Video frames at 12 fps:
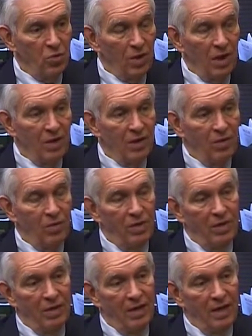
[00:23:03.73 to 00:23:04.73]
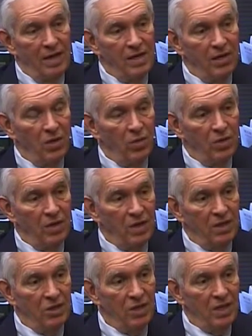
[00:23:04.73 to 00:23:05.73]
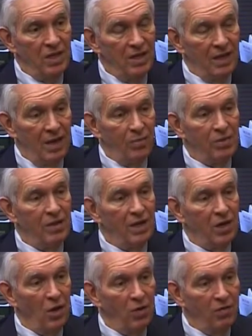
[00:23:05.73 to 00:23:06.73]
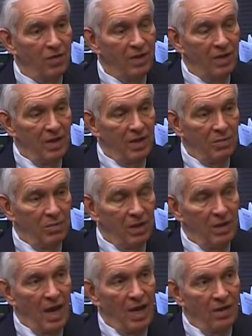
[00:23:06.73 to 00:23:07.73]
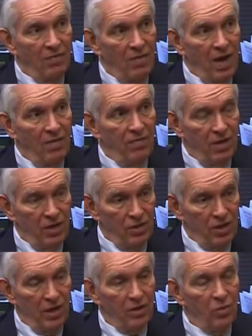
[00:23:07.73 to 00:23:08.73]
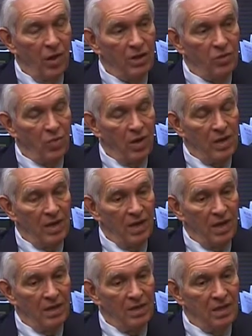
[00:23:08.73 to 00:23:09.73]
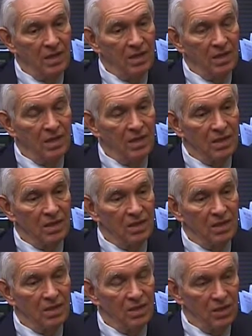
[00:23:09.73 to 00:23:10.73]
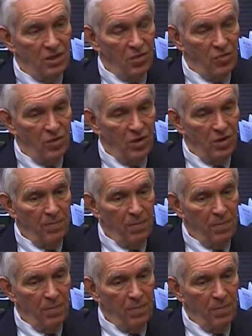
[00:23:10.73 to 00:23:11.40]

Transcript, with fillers: When I needed to go to Tennessee, I would take off. But I finished there and graduated in 1963.